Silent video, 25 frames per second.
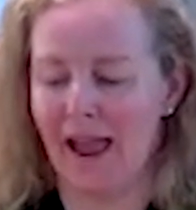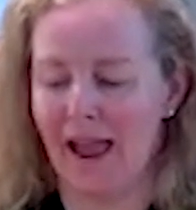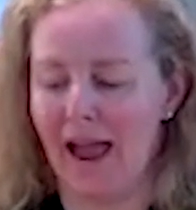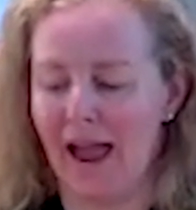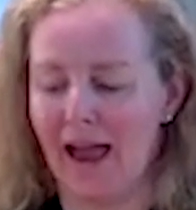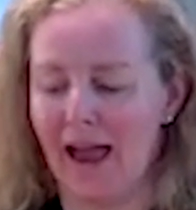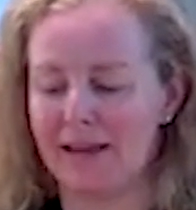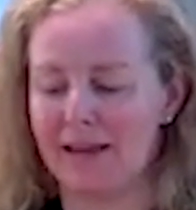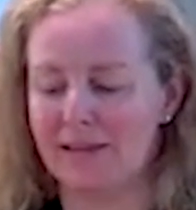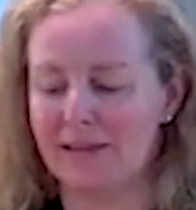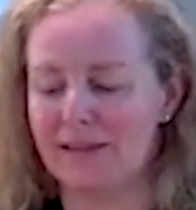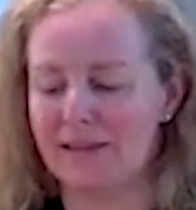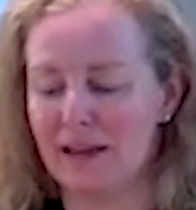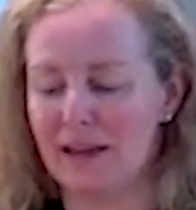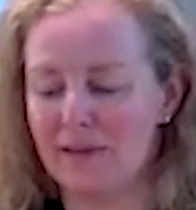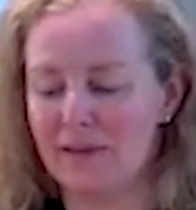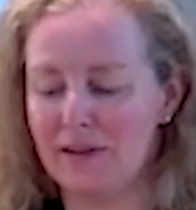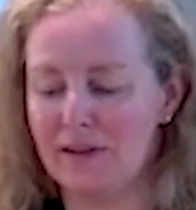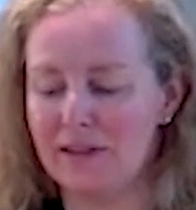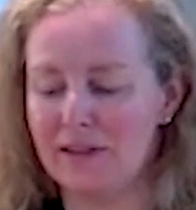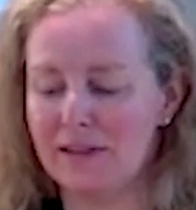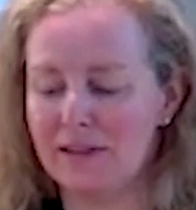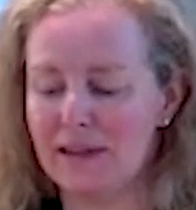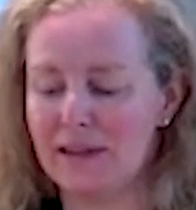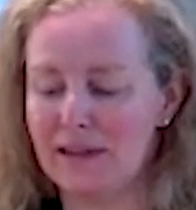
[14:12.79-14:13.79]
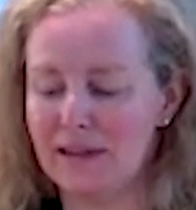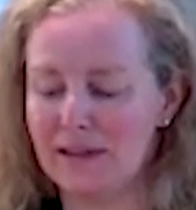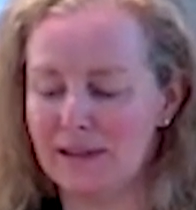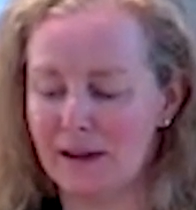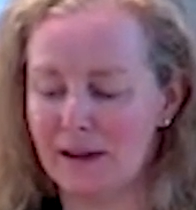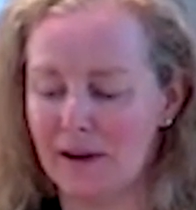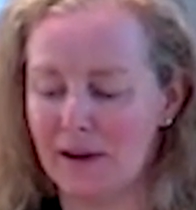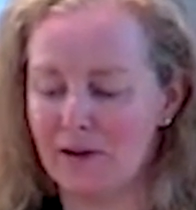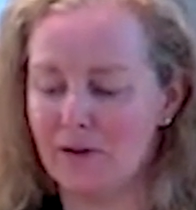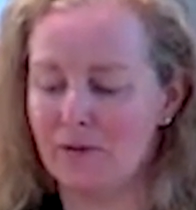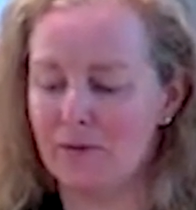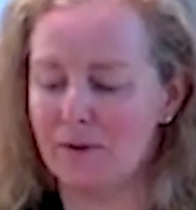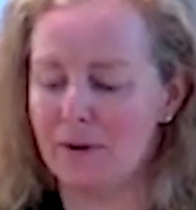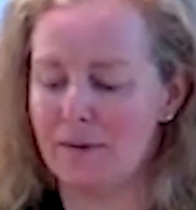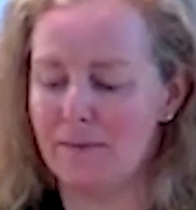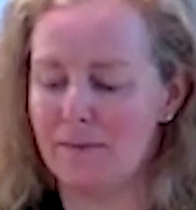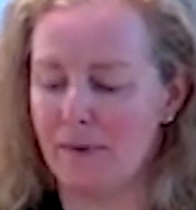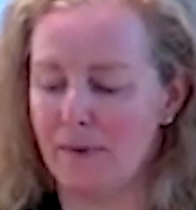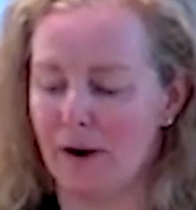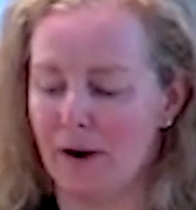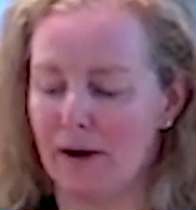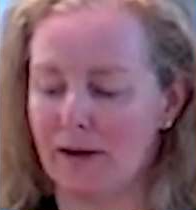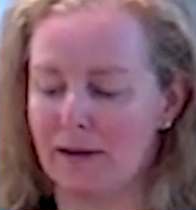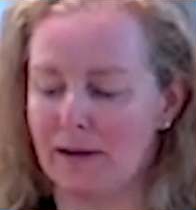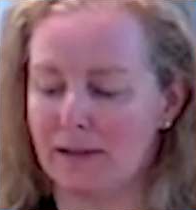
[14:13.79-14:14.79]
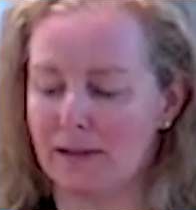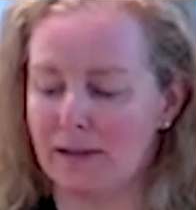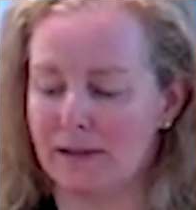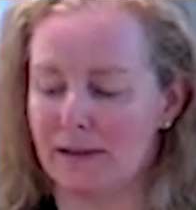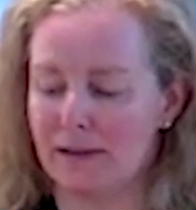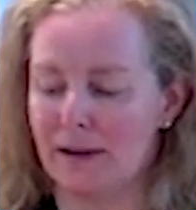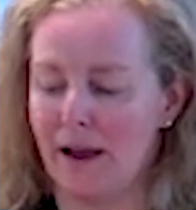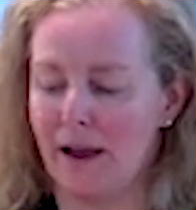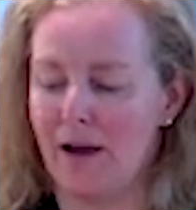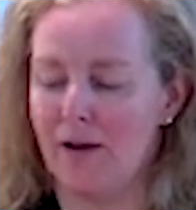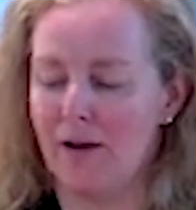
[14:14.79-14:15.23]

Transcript: As David C. Sutton remarks,